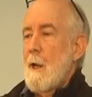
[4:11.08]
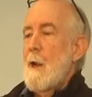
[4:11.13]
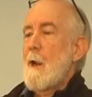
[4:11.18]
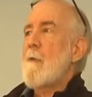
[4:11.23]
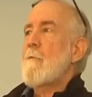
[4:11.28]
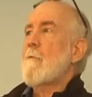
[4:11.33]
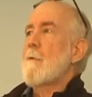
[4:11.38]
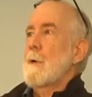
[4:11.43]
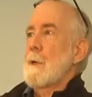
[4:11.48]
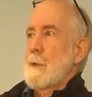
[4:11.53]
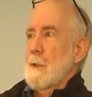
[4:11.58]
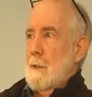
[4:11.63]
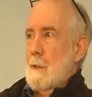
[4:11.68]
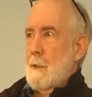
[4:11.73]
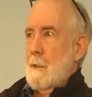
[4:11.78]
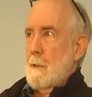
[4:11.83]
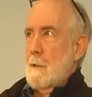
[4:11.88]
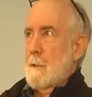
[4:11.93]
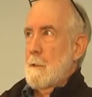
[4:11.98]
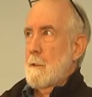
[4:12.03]

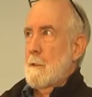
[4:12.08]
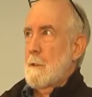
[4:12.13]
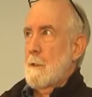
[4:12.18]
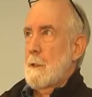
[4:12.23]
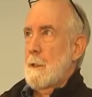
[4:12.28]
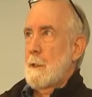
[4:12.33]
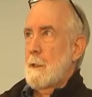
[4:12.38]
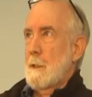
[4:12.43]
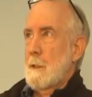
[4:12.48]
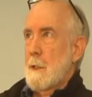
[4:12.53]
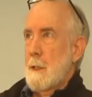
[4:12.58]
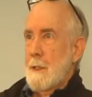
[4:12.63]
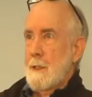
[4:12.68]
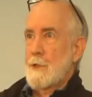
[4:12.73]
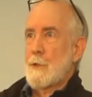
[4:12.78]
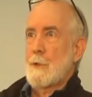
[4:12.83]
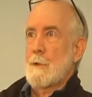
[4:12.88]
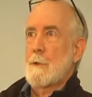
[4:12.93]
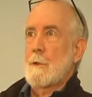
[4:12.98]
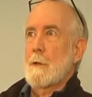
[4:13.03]
Everything in
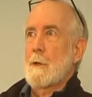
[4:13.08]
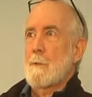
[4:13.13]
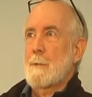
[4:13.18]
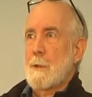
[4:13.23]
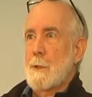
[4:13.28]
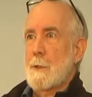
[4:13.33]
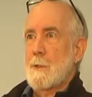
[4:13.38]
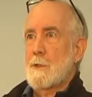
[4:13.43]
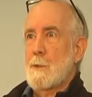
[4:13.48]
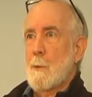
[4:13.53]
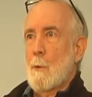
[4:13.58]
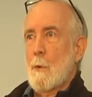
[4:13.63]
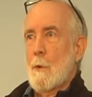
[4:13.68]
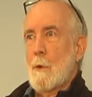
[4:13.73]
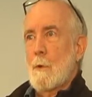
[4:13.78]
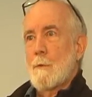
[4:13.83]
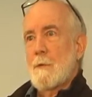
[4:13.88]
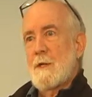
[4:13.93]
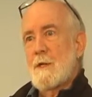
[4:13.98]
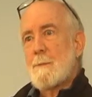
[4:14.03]
nature appears to
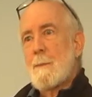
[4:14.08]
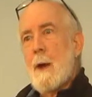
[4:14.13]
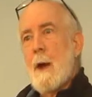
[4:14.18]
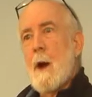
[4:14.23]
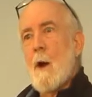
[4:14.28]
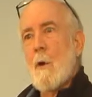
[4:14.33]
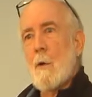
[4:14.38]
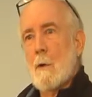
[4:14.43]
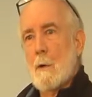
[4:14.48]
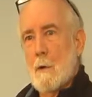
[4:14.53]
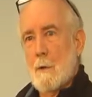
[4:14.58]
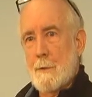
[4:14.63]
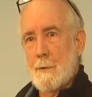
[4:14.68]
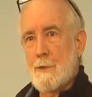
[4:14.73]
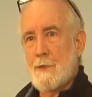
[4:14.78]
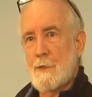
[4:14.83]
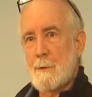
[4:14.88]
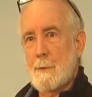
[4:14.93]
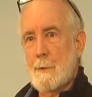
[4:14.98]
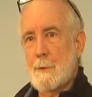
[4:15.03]
work on these power law
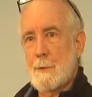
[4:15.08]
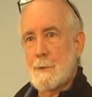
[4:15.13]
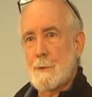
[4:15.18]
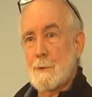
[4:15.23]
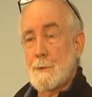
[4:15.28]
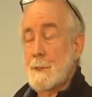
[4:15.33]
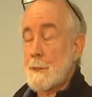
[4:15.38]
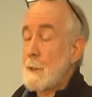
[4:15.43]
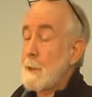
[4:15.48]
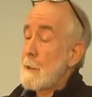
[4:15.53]
distributions.